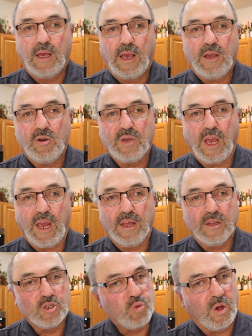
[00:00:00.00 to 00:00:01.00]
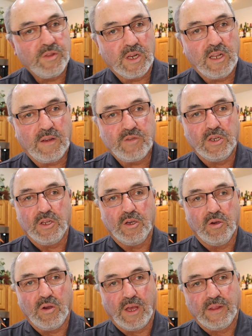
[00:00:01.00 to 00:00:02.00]
Hey, okay, there's one thing left to
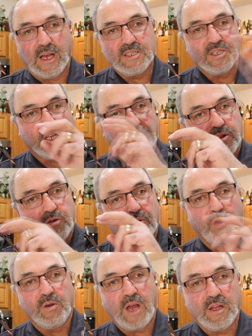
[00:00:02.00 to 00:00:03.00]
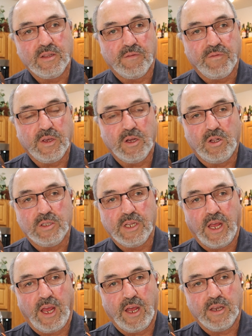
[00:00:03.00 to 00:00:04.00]
do, and that's to get the drone out in the field
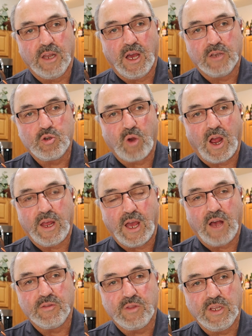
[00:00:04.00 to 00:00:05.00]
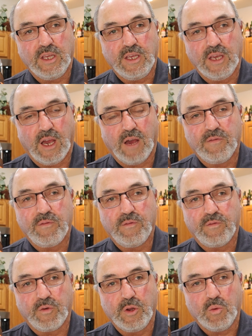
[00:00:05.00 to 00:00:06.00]
and try out the
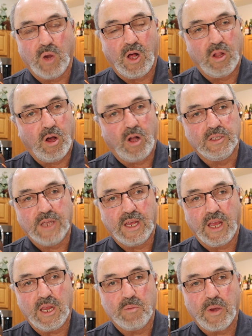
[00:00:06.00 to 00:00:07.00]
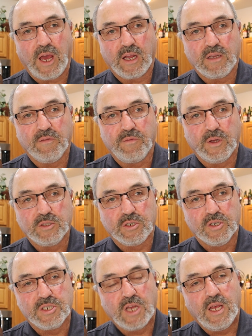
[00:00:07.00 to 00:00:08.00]
Freewell all-day 8-pack of
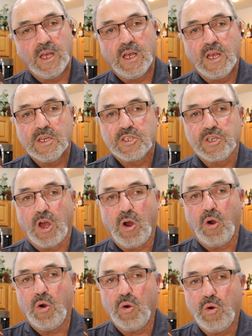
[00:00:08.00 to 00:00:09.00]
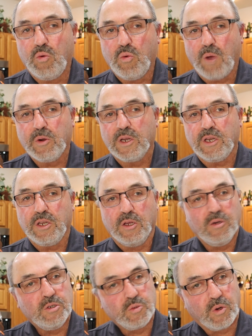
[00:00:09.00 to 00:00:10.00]
filters. So what we're going to
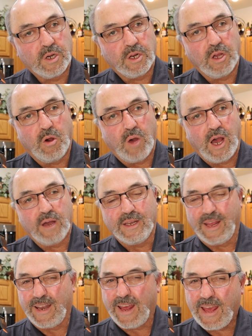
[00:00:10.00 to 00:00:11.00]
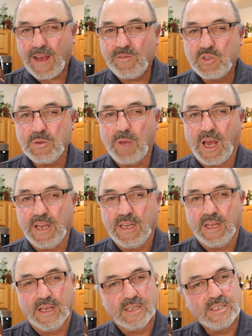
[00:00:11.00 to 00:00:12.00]
do is we're going to go out, and I have some
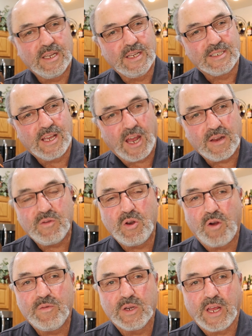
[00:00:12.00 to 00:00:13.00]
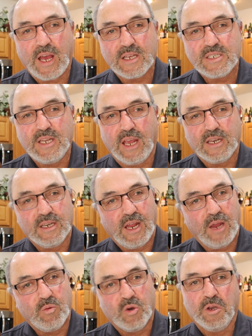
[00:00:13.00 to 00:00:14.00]
ideas. It's kind of an overcast day
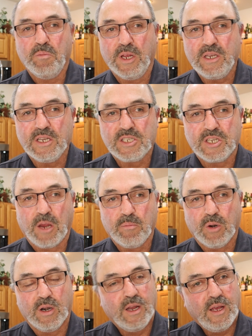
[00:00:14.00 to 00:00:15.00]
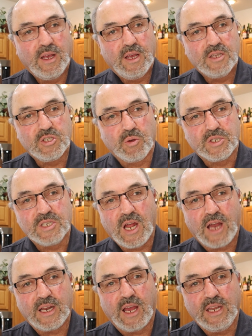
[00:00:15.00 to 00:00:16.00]
today. We're in mid-December, so it's
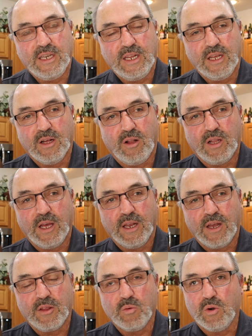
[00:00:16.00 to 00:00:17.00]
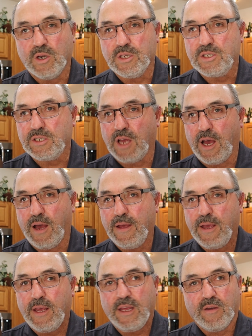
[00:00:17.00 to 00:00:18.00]
not ideal. In other words,
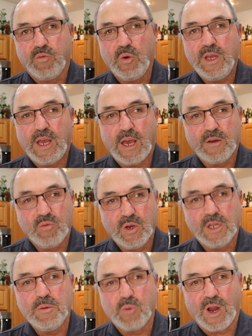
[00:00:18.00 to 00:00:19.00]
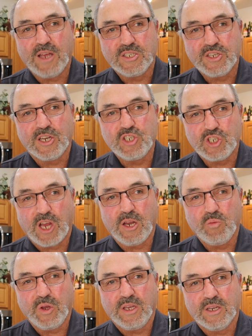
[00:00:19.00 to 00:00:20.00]
if we had really bright
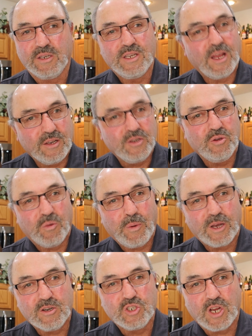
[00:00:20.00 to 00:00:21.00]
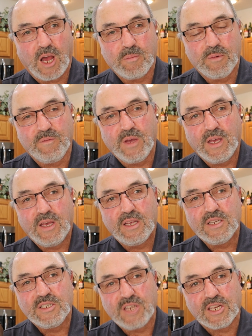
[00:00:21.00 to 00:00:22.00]
sunshine, we could do a better job of
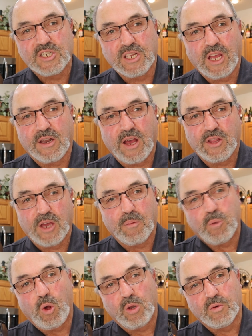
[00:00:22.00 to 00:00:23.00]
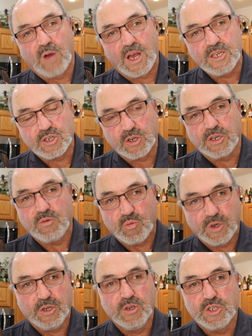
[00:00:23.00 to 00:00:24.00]
testing out how that polarizer
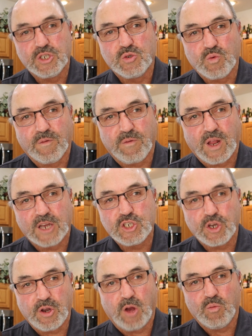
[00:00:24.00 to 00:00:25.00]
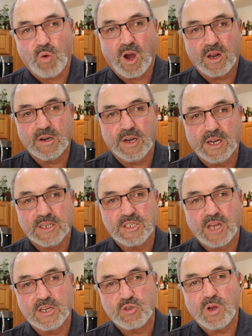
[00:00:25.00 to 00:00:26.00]
reduces reflection on water,
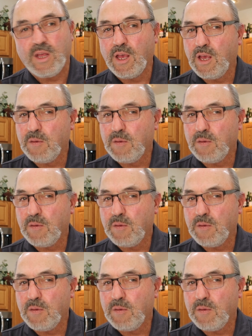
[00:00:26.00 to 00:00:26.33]
etc.